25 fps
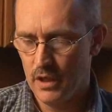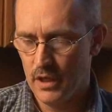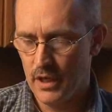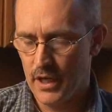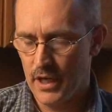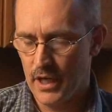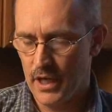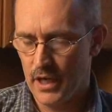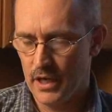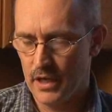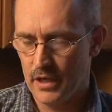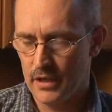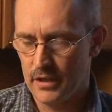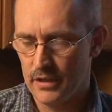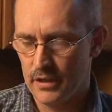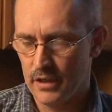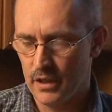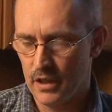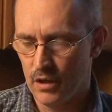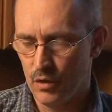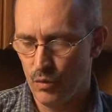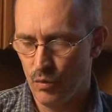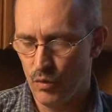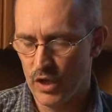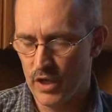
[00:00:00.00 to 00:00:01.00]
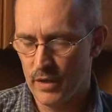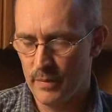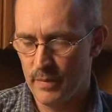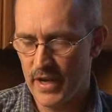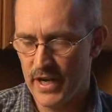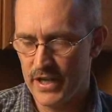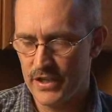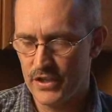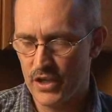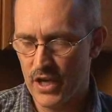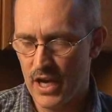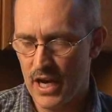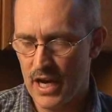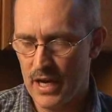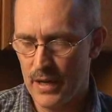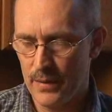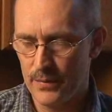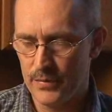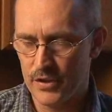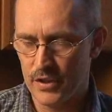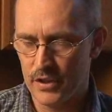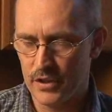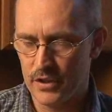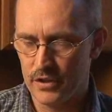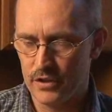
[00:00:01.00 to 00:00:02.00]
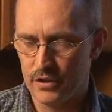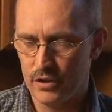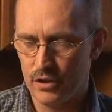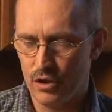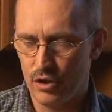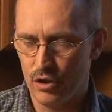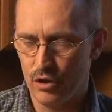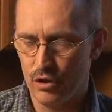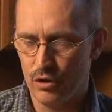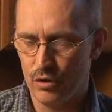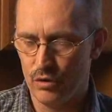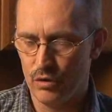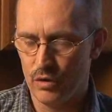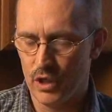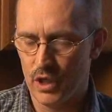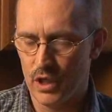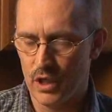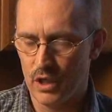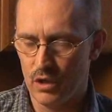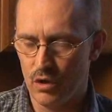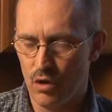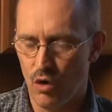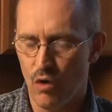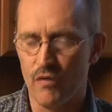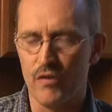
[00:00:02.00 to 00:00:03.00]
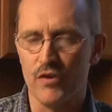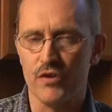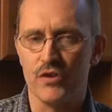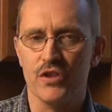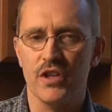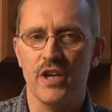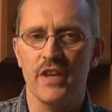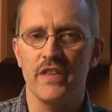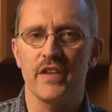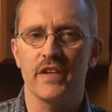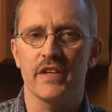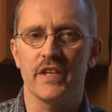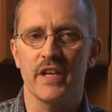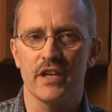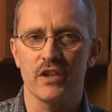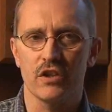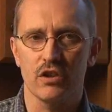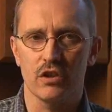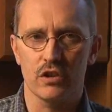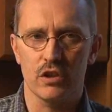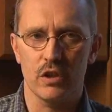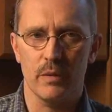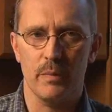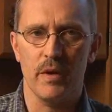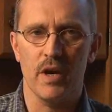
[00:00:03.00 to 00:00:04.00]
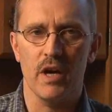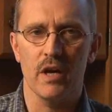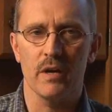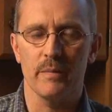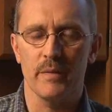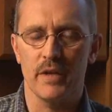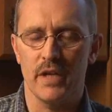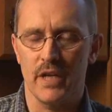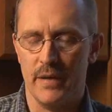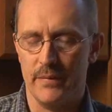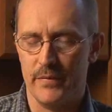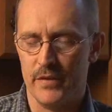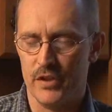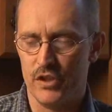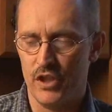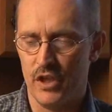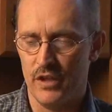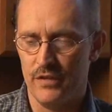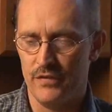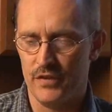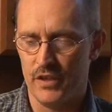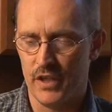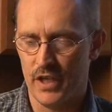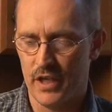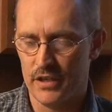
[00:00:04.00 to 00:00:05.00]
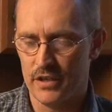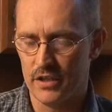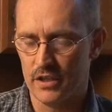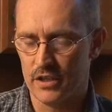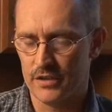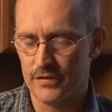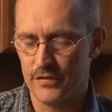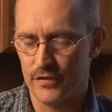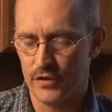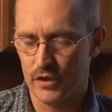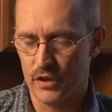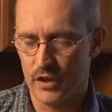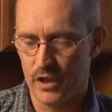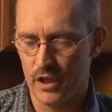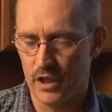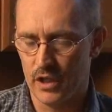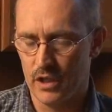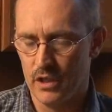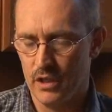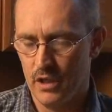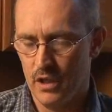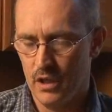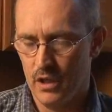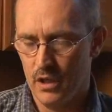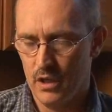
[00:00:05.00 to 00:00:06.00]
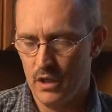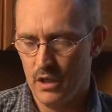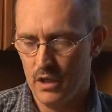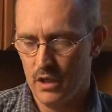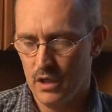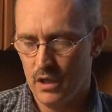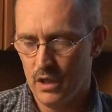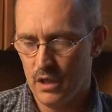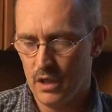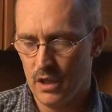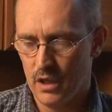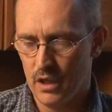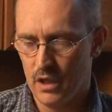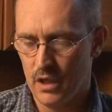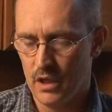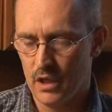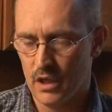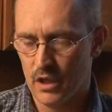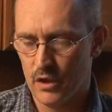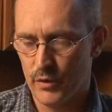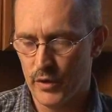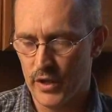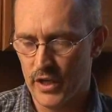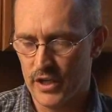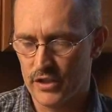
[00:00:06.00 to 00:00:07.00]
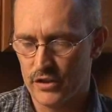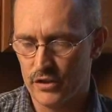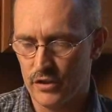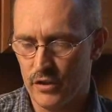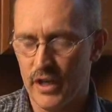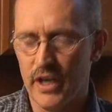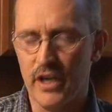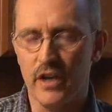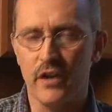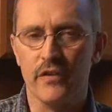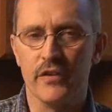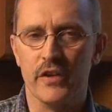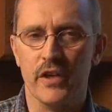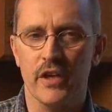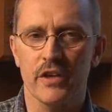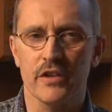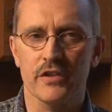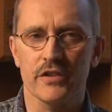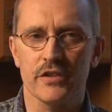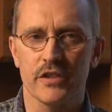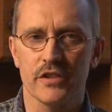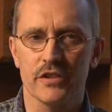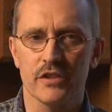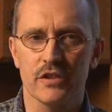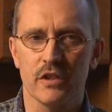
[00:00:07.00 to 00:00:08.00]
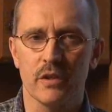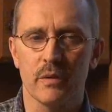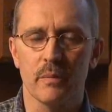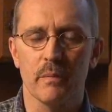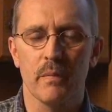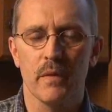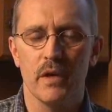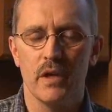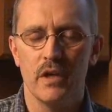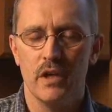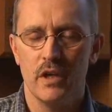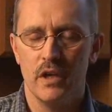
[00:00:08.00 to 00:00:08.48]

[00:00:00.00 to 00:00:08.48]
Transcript: And one of my jobs is to oversee the dental department. I'm the chief dentist for the correctional healthcare system.